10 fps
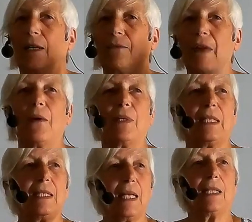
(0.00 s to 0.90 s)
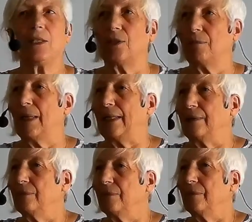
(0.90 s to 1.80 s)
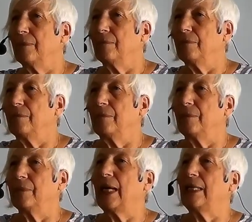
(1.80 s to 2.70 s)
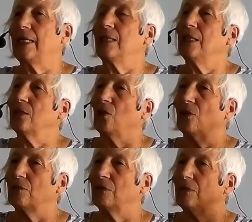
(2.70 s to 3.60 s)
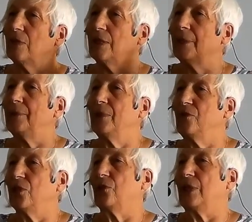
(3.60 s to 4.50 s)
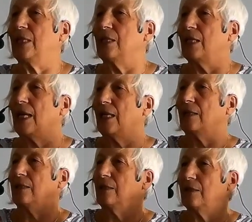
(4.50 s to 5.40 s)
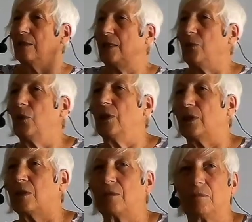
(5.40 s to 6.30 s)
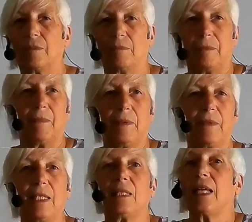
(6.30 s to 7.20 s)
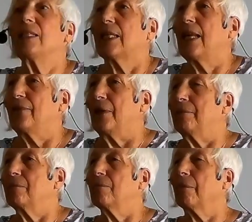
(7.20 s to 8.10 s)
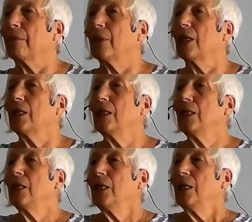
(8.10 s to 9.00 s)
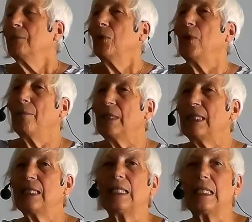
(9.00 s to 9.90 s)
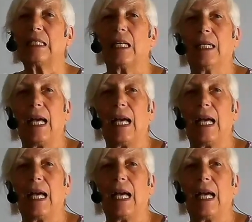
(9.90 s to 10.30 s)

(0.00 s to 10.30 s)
a very intelligent man. That is, he's got a couple of degrees and he's clever. But when my sister